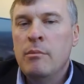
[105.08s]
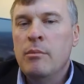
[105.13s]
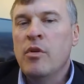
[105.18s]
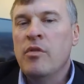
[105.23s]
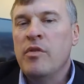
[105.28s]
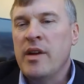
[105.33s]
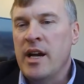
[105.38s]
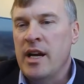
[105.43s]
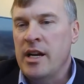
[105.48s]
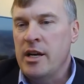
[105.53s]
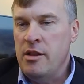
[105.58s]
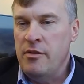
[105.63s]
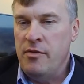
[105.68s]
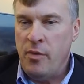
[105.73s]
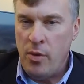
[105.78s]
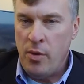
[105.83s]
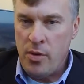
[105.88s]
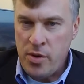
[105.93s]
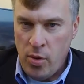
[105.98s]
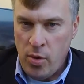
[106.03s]
Moving on to the
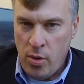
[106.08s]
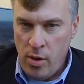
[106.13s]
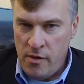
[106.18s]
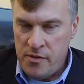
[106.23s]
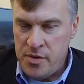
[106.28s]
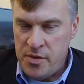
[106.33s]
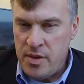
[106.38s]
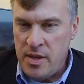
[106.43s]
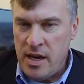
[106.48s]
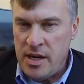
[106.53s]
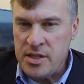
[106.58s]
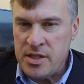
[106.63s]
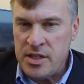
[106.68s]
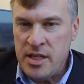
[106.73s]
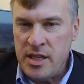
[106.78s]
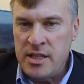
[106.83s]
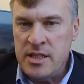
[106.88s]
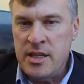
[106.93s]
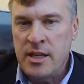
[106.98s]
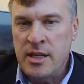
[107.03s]
fourth quarter of
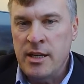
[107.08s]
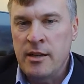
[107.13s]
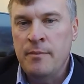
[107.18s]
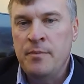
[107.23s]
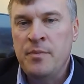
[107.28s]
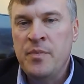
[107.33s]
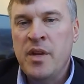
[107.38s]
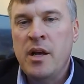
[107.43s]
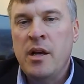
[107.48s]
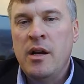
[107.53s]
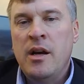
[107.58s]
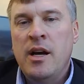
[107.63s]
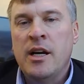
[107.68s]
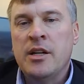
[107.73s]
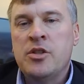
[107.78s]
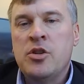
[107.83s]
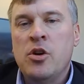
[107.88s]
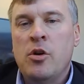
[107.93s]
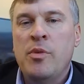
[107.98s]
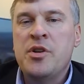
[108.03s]
2018,
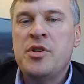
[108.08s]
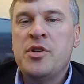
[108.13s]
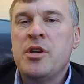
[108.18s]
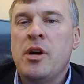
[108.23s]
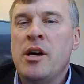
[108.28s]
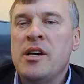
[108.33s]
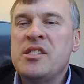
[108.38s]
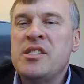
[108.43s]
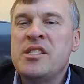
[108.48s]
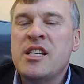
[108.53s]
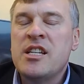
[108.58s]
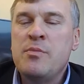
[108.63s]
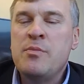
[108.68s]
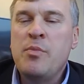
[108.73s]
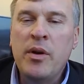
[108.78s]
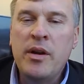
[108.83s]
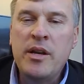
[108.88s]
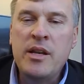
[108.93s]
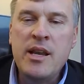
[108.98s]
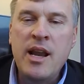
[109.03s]
October saw a
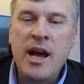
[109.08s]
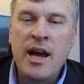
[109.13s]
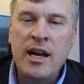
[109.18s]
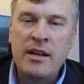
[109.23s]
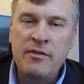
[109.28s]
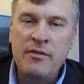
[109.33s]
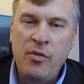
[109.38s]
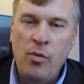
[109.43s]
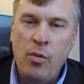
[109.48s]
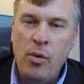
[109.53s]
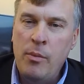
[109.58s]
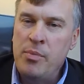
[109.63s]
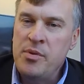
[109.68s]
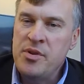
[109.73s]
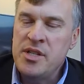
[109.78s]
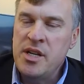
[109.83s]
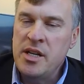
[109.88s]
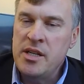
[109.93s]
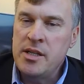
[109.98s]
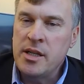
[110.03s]

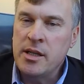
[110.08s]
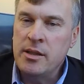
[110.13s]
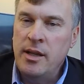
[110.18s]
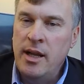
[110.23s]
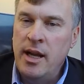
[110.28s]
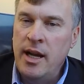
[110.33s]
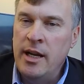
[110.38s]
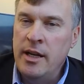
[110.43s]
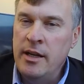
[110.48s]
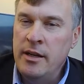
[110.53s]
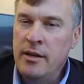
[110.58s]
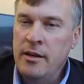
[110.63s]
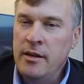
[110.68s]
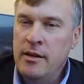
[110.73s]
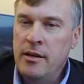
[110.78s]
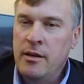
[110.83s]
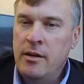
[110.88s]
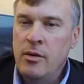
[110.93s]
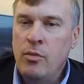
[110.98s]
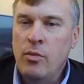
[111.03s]
6.94% decline,
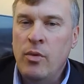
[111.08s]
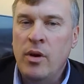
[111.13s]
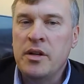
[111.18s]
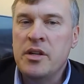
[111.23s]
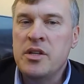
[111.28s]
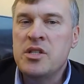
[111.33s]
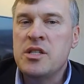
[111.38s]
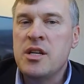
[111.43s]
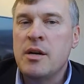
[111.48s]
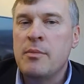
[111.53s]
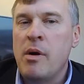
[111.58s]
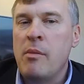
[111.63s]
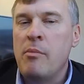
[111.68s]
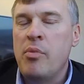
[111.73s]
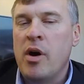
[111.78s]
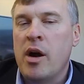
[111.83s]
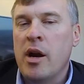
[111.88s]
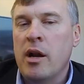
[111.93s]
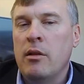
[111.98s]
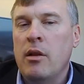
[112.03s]
while December
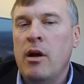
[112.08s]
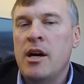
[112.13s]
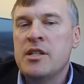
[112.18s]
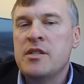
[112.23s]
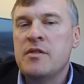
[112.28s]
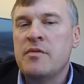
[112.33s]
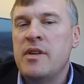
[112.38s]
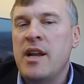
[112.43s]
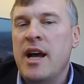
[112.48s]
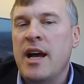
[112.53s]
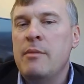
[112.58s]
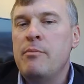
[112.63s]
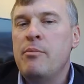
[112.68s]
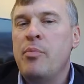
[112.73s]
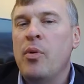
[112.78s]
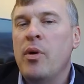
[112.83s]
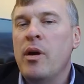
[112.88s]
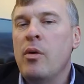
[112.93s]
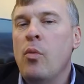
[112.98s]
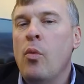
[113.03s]
brought a loss of
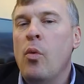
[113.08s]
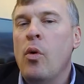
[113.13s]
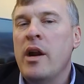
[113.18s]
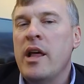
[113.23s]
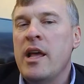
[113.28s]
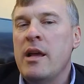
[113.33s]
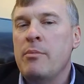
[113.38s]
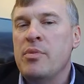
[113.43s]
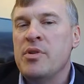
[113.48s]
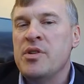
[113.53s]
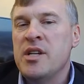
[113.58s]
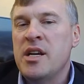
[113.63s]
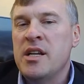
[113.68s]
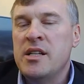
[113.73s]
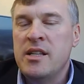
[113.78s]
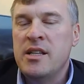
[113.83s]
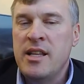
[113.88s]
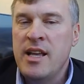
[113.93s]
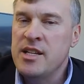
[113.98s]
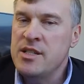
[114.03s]

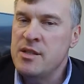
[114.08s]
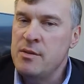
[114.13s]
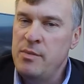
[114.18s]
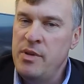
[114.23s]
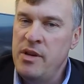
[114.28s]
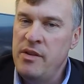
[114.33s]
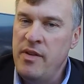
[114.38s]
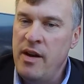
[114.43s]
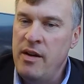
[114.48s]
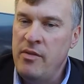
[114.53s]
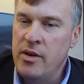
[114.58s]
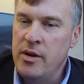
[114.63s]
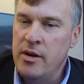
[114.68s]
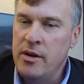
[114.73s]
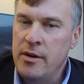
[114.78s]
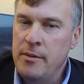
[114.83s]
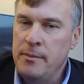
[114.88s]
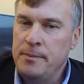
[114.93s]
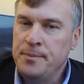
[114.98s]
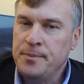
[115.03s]
9.18% in the S&P
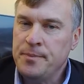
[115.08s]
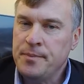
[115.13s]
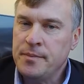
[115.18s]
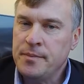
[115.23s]
500.